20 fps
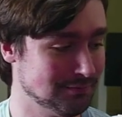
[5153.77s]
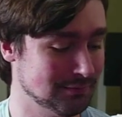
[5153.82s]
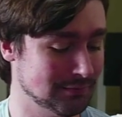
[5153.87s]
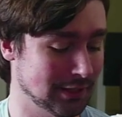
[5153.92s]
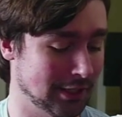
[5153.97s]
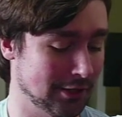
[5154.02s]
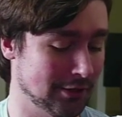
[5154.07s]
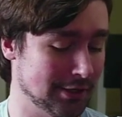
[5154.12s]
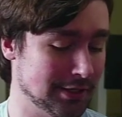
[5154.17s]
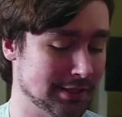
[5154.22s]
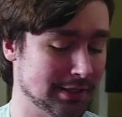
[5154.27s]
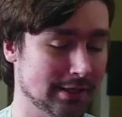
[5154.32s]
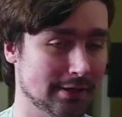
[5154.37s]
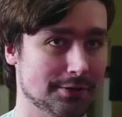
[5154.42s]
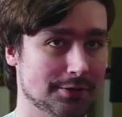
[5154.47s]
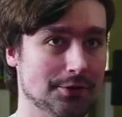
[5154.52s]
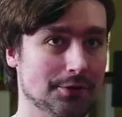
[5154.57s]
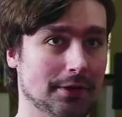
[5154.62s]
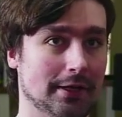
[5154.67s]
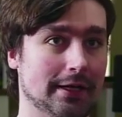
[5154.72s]
I already did.
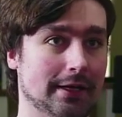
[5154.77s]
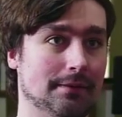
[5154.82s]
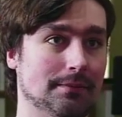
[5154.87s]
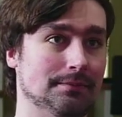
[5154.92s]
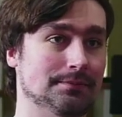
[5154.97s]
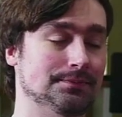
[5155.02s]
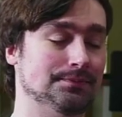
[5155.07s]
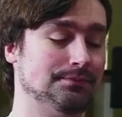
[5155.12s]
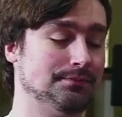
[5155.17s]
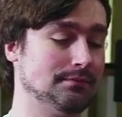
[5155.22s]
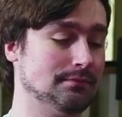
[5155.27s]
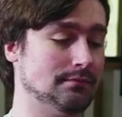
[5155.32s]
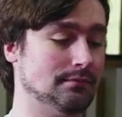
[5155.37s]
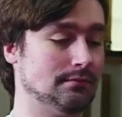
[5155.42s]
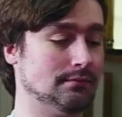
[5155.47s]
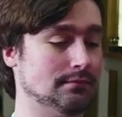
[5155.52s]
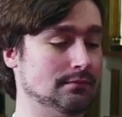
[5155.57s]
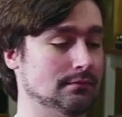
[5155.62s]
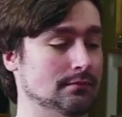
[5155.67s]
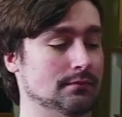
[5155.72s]
Too late.
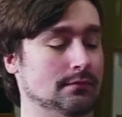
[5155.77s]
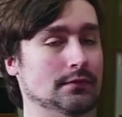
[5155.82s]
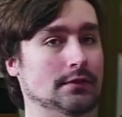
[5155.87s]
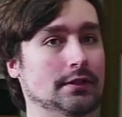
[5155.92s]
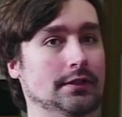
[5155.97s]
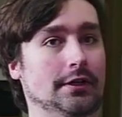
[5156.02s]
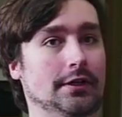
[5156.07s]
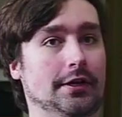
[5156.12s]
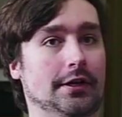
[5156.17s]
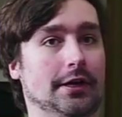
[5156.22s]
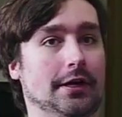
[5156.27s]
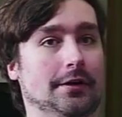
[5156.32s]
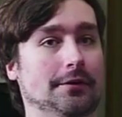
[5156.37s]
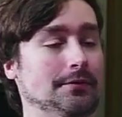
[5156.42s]
There you go.